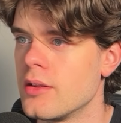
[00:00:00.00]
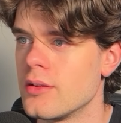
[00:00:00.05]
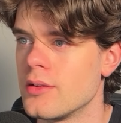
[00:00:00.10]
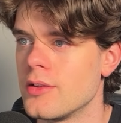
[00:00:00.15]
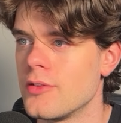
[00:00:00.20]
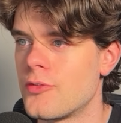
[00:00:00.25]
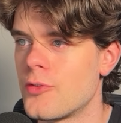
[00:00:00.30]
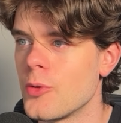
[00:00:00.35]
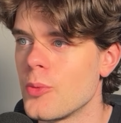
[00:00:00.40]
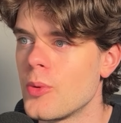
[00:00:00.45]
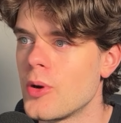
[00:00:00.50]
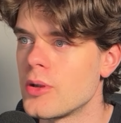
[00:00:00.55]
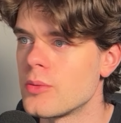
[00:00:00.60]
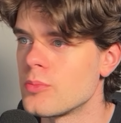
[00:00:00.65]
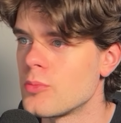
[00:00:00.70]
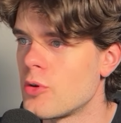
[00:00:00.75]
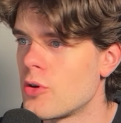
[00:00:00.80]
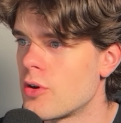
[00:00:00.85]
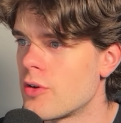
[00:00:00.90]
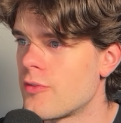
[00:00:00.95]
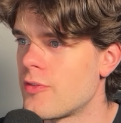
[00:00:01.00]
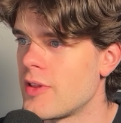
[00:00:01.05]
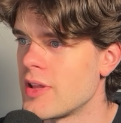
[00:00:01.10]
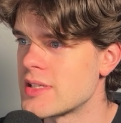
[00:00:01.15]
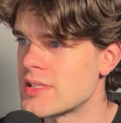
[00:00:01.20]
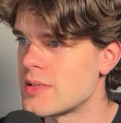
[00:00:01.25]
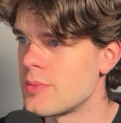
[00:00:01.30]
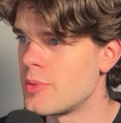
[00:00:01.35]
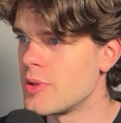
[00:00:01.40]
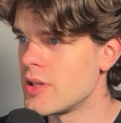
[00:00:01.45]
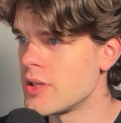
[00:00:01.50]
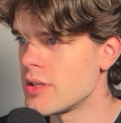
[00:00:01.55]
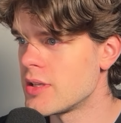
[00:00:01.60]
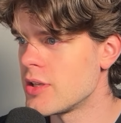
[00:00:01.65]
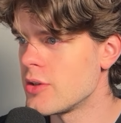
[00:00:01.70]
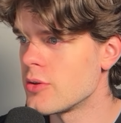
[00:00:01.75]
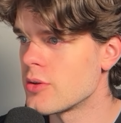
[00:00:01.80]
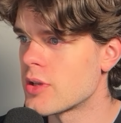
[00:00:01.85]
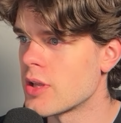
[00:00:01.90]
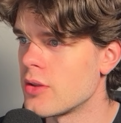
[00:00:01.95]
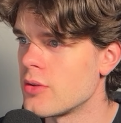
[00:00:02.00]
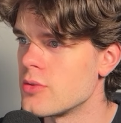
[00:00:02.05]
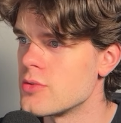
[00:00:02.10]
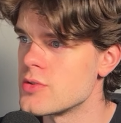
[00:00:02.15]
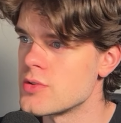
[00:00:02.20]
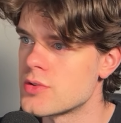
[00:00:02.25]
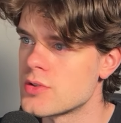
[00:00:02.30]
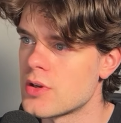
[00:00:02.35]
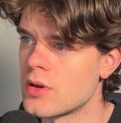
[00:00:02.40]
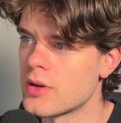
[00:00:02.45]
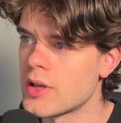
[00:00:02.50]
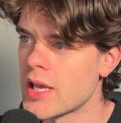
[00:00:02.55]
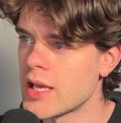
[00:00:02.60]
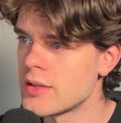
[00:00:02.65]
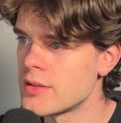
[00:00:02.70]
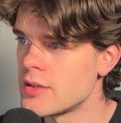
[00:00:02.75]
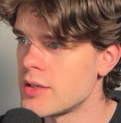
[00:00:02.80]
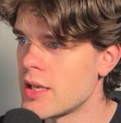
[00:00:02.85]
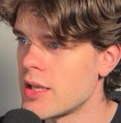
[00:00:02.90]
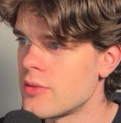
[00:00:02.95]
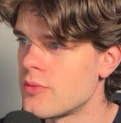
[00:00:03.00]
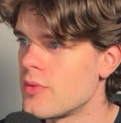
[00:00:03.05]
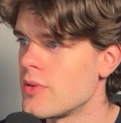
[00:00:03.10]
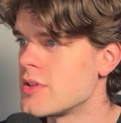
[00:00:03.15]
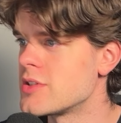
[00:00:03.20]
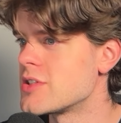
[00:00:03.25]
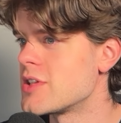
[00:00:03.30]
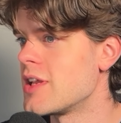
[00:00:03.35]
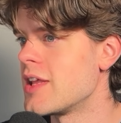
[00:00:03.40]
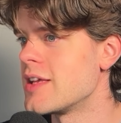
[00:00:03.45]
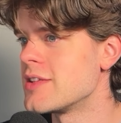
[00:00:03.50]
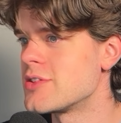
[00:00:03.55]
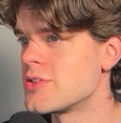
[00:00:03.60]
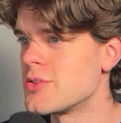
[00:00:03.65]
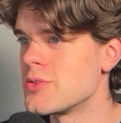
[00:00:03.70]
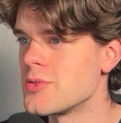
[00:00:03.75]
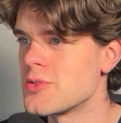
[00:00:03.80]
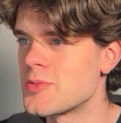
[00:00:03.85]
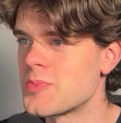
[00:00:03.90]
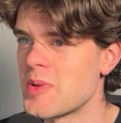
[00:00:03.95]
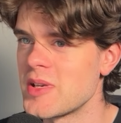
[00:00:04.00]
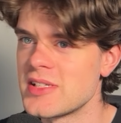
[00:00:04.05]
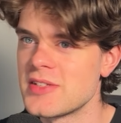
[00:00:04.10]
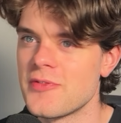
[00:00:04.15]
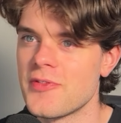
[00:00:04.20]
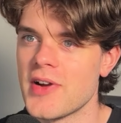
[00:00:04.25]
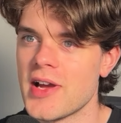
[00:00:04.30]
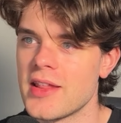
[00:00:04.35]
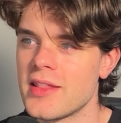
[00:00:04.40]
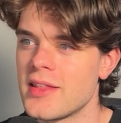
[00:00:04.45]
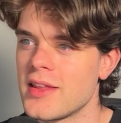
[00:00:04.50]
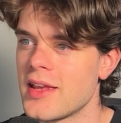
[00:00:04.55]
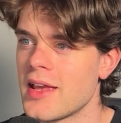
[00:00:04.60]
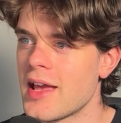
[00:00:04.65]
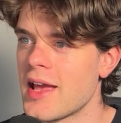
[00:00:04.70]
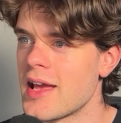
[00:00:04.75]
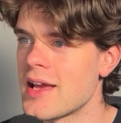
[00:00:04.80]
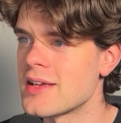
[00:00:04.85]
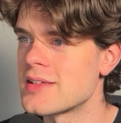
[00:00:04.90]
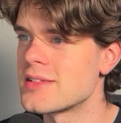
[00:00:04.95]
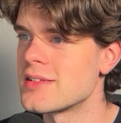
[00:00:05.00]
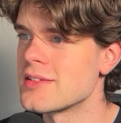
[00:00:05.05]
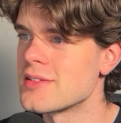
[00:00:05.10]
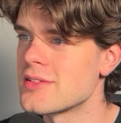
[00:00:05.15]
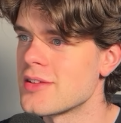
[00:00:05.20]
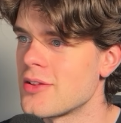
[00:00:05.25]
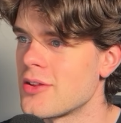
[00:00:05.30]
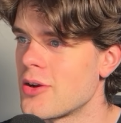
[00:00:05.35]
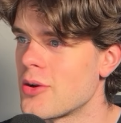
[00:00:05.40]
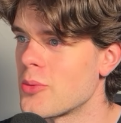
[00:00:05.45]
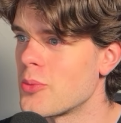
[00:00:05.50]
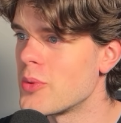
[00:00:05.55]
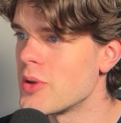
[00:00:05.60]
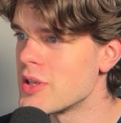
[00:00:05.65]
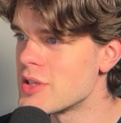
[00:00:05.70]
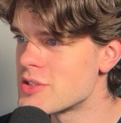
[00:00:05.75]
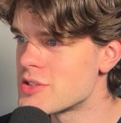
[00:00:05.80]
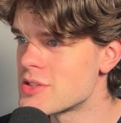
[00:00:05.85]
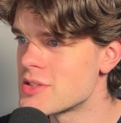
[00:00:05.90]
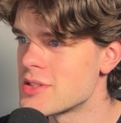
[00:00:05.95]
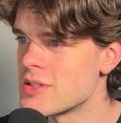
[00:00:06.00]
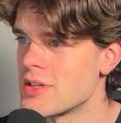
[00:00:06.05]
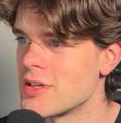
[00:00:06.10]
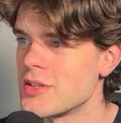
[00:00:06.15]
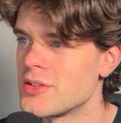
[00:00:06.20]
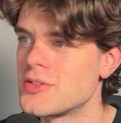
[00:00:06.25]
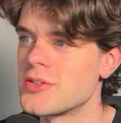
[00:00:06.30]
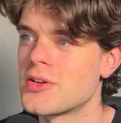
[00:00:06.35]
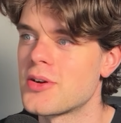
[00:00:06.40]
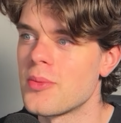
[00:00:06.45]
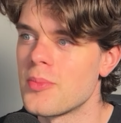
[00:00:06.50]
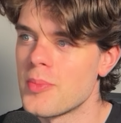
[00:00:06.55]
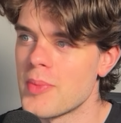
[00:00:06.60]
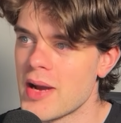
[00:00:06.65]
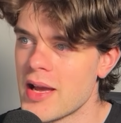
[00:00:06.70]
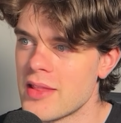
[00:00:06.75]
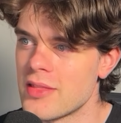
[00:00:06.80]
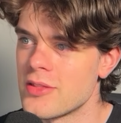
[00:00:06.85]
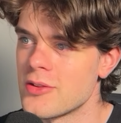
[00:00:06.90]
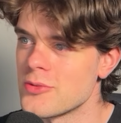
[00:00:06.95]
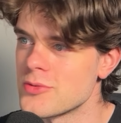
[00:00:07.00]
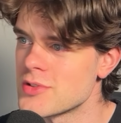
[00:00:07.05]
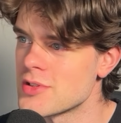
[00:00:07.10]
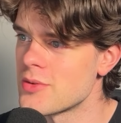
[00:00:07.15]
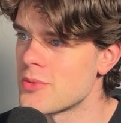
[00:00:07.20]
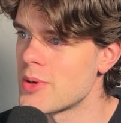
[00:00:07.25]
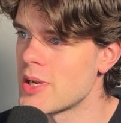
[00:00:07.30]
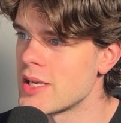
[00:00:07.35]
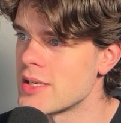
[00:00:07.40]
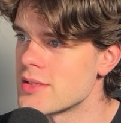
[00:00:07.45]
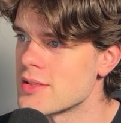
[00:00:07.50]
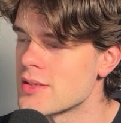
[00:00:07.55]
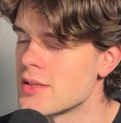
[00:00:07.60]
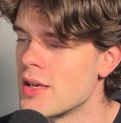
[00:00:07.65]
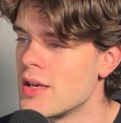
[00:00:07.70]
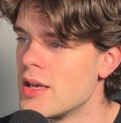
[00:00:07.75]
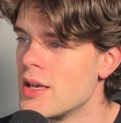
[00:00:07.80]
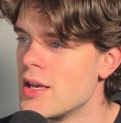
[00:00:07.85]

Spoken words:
If you want more flexibility, you can use concatenate, which lets you specify the axis along which to combine those arrays.